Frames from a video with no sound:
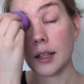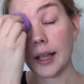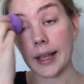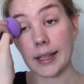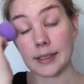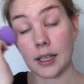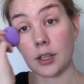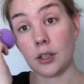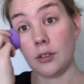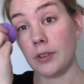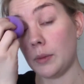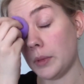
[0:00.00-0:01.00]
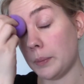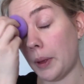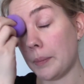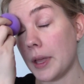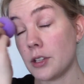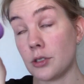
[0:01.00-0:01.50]
I guess I could film in my
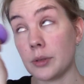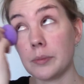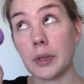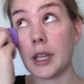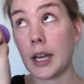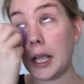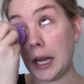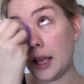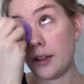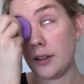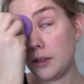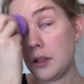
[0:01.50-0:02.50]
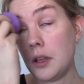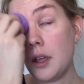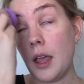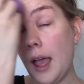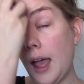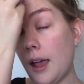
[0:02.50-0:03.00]
bedroom, but then I
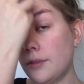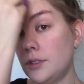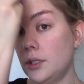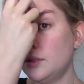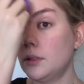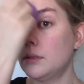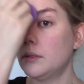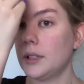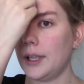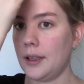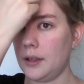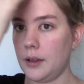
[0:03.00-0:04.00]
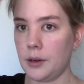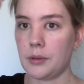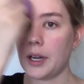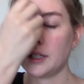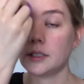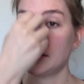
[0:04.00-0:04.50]
had to like
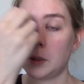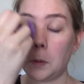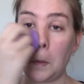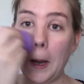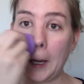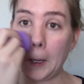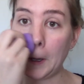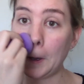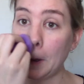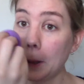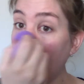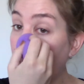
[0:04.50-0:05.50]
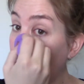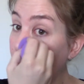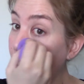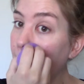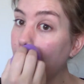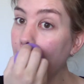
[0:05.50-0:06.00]
arrange some way to do that.
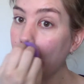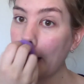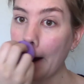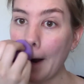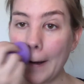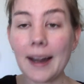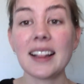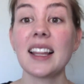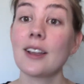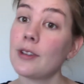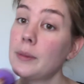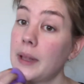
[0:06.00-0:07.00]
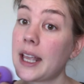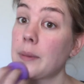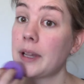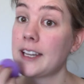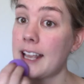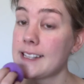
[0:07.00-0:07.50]
I don't like filming at
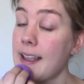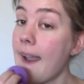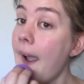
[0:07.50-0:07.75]
my desk.